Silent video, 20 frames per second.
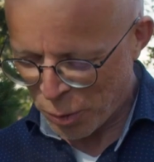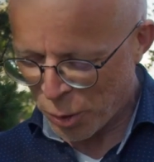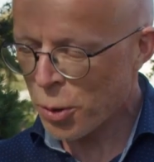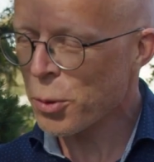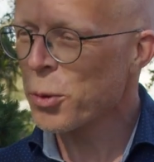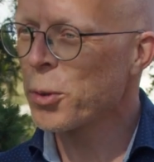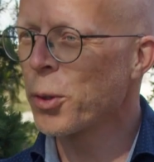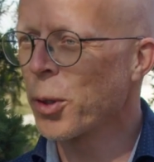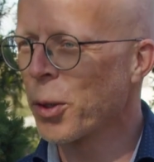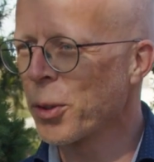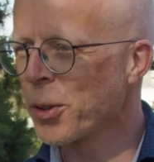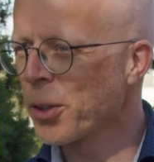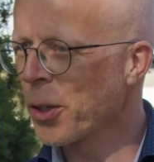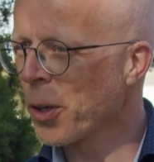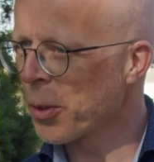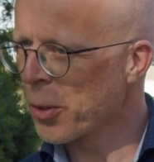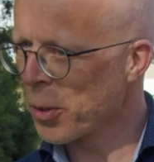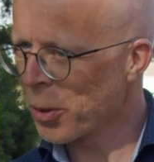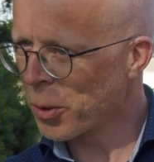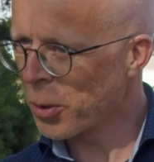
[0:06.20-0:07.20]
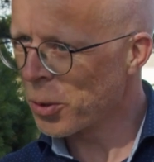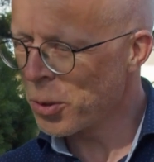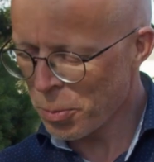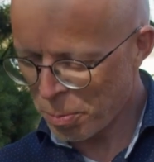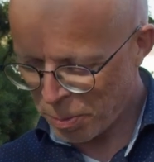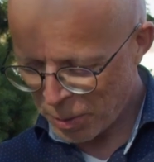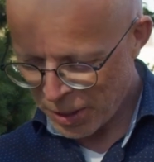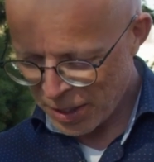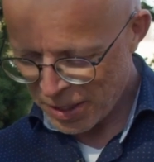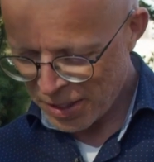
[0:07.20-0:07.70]
for those who don't know you, could you
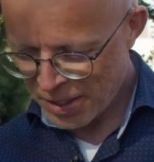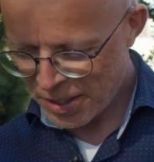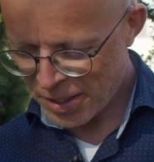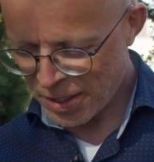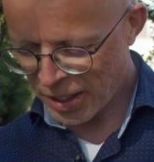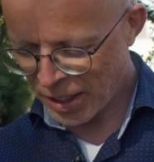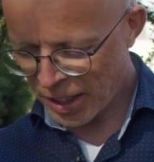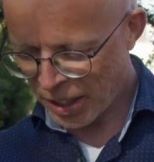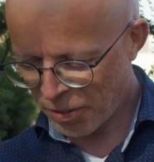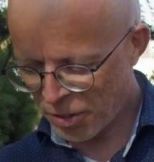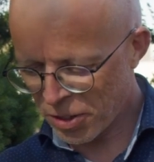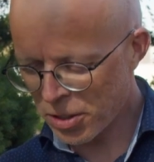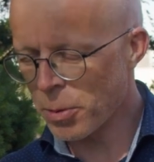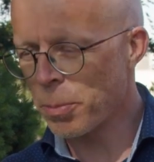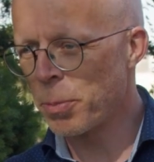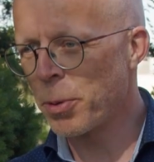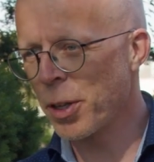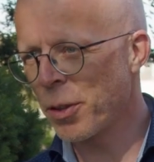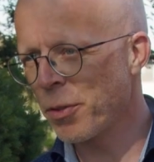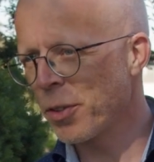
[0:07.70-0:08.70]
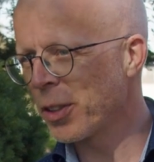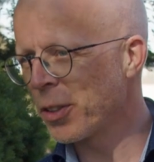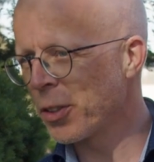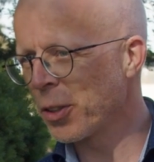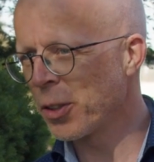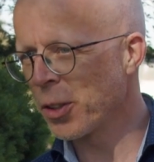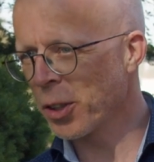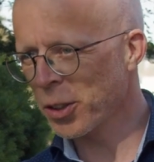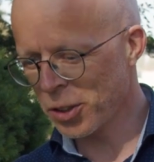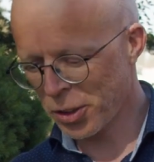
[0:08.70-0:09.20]
please give us a brief
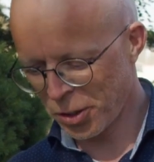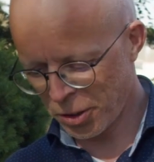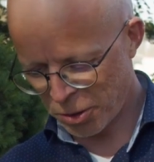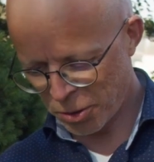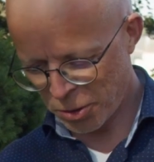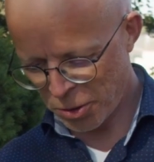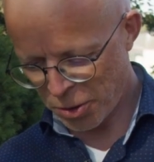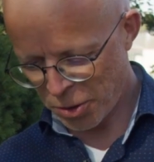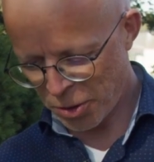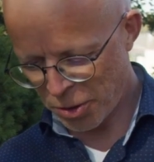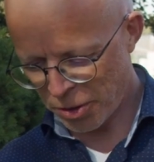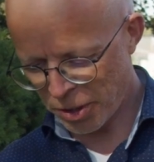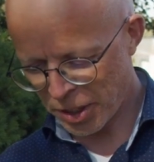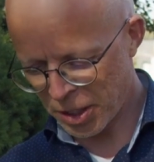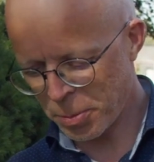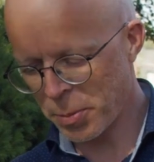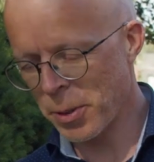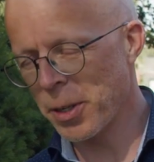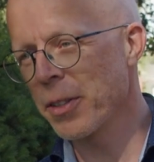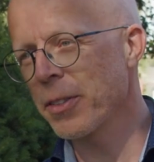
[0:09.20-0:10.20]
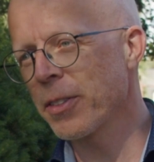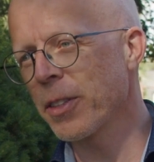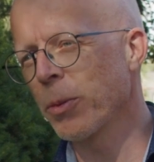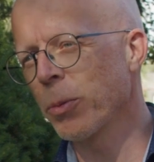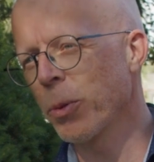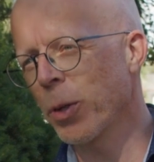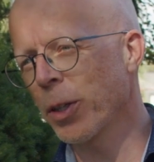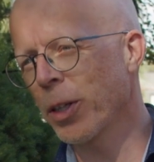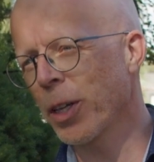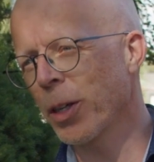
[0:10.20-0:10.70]
introduction to your experience in
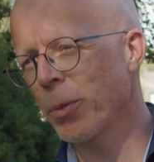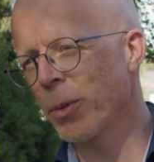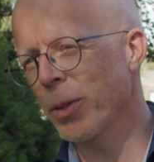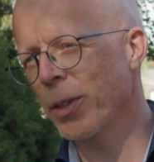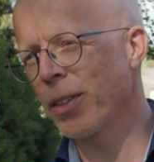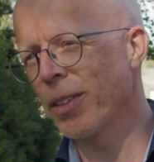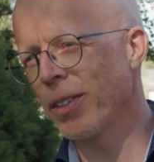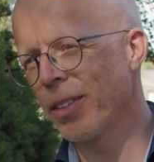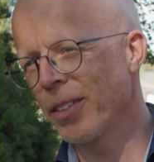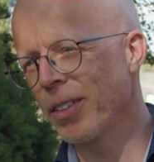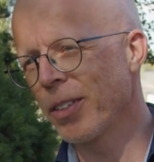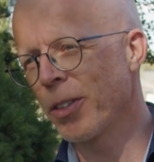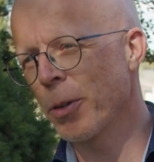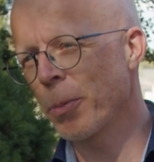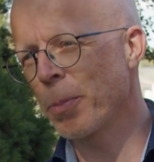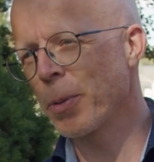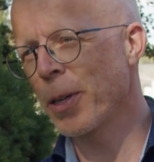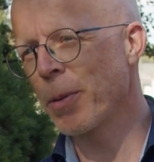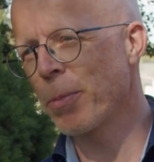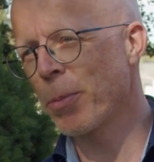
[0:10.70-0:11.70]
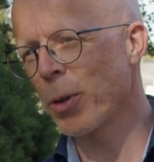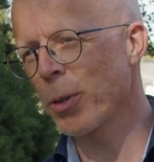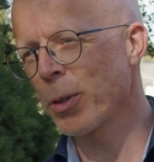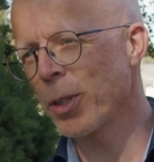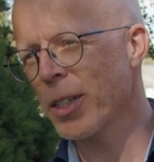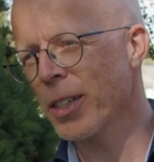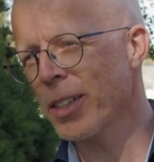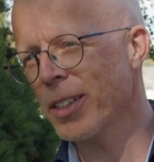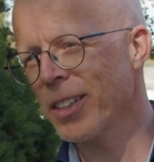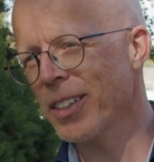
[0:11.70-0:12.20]
working with European
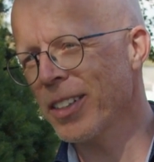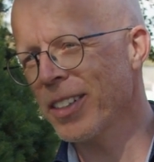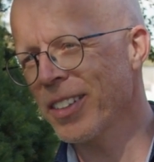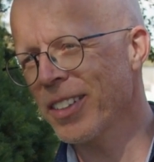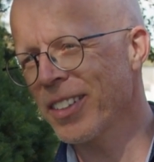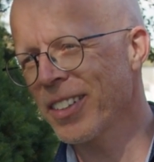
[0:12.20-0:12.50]
projects?